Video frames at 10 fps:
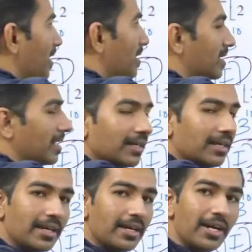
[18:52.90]
hand side.
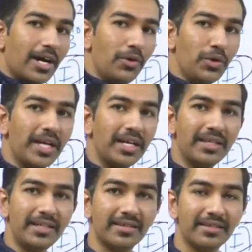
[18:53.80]
How do you get
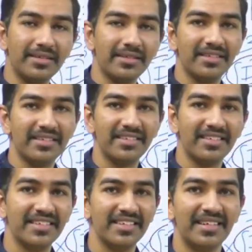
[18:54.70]
it?
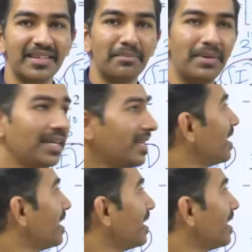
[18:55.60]
By